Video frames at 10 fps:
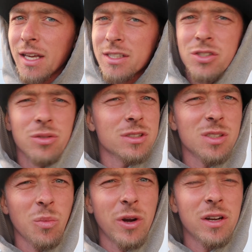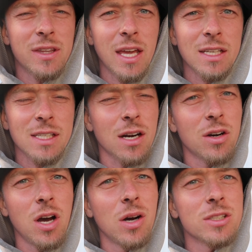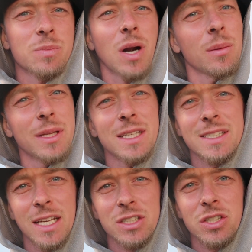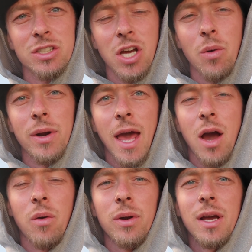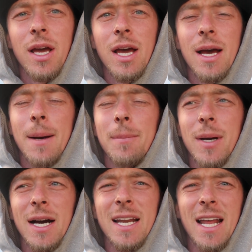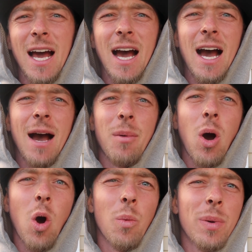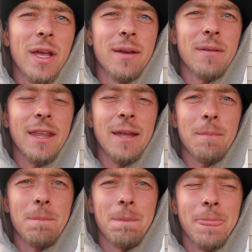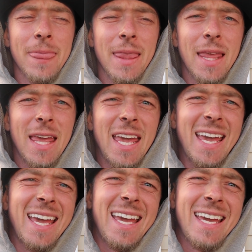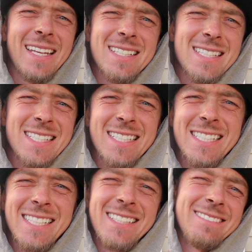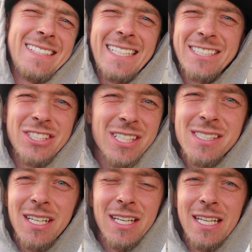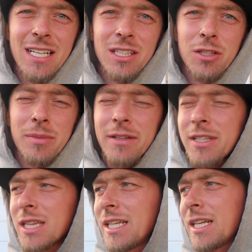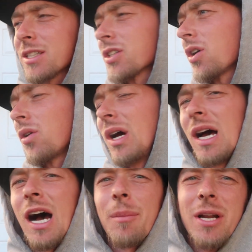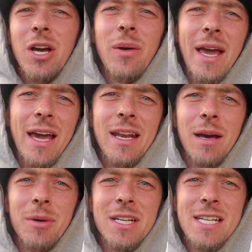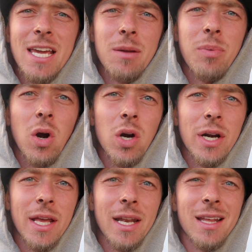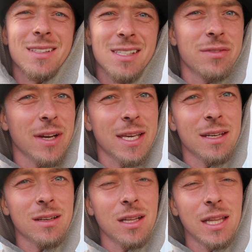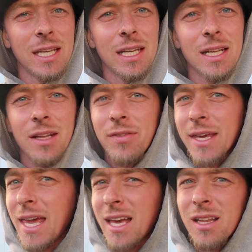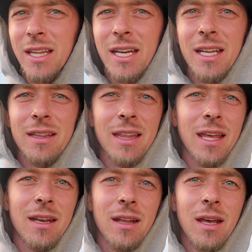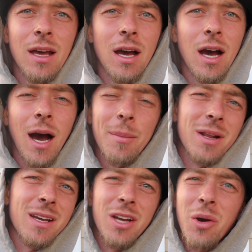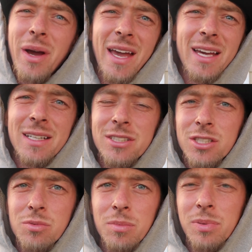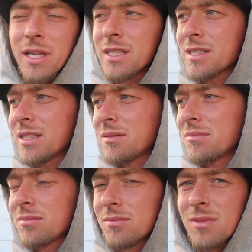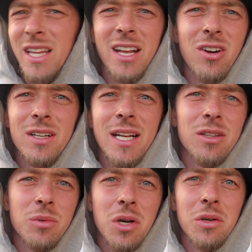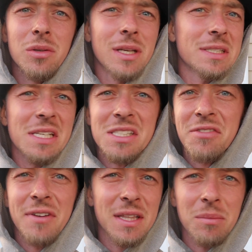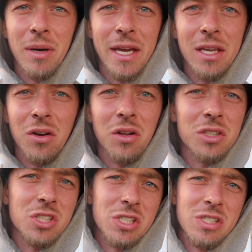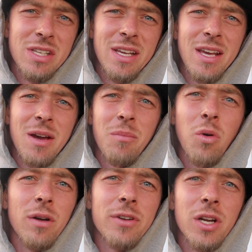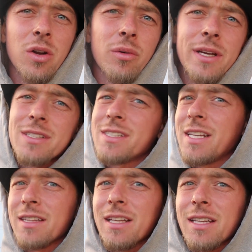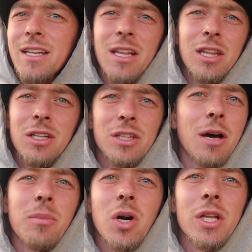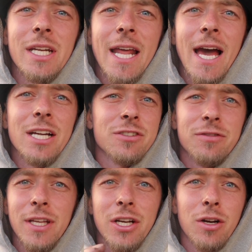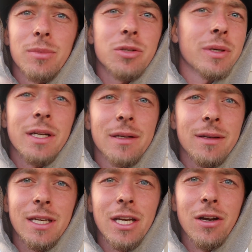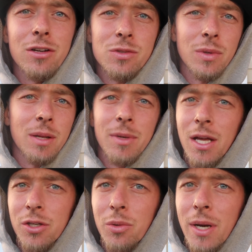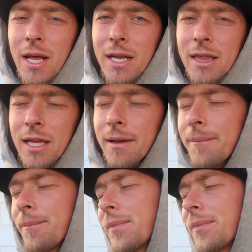It's doing some weird things, I don't know, it's probably the sensors going out, but I'm hoping that it's just gonna need a little bit of a cleaning. So I'm gonna go ahead, I'm gonna take it apart and see if I can clean it. If I can't clean it, then I'm gonna go ahead and just replace it later on down the road. It doesn't affect the bike at all. It's just more of an annoyance seeing the little number on the dash flicker between gears when I'm not doing anything.